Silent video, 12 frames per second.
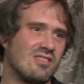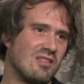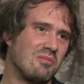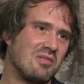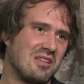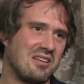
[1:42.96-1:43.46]

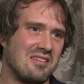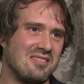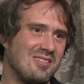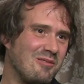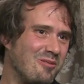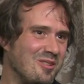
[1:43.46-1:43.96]

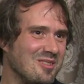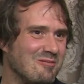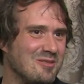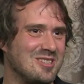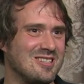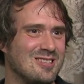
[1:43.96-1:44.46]
something different,
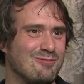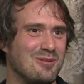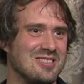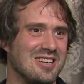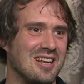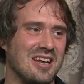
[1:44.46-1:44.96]
which is
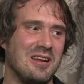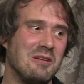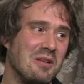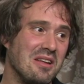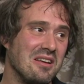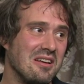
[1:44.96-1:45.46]
basically
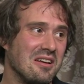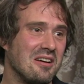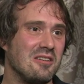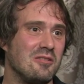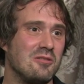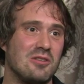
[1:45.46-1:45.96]

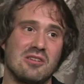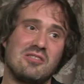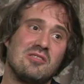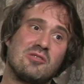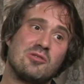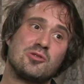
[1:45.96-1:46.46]
you're not
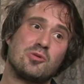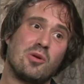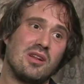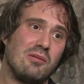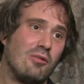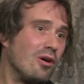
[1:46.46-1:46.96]
in control
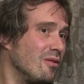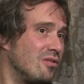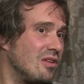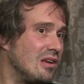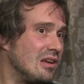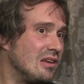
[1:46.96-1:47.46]
anymore if
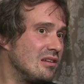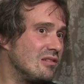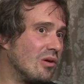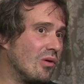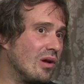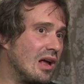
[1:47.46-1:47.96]
they
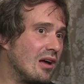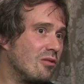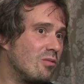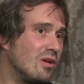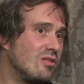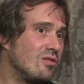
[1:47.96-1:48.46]
don't like
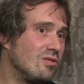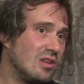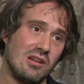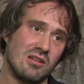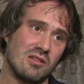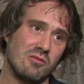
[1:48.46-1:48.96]
what you
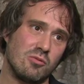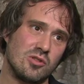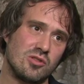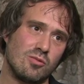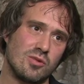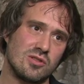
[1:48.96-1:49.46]
did,
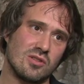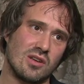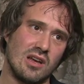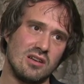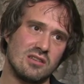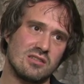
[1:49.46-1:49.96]
which was the
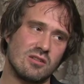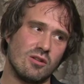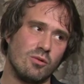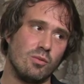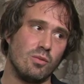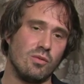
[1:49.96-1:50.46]
case.
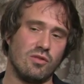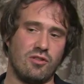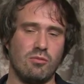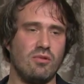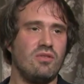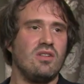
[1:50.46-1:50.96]
So the
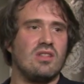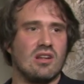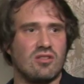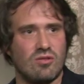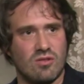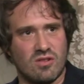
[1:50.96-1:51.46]
movie
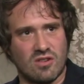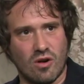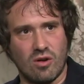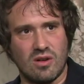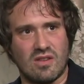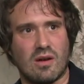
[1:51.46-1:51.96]
that you
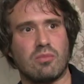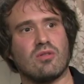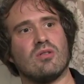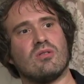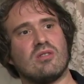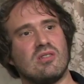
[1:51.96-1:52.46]
saw is
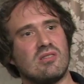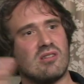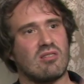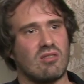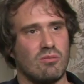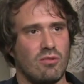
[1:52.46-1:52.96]
absolutely
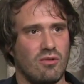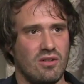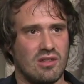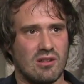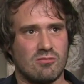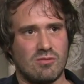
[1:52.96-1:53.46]
not the movie
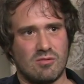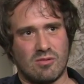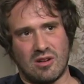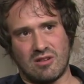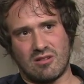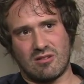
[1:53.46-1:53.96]
that we
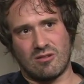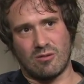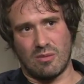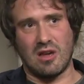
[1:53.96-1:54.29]
wanted to